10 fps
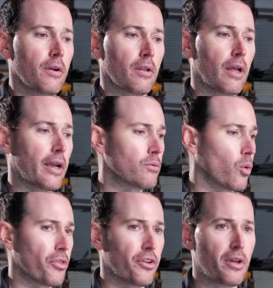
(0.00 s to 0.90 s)
like
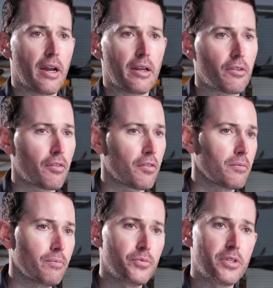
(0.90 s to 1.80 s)
orthodontics,
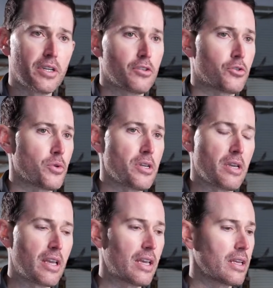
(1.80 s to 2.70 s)

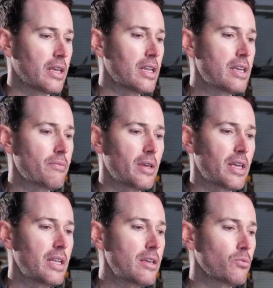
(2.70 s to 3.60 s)
dentistry, any
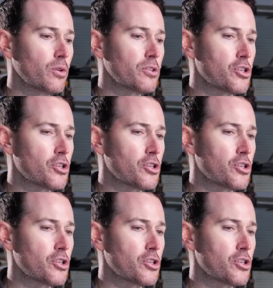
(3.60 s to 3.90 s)
really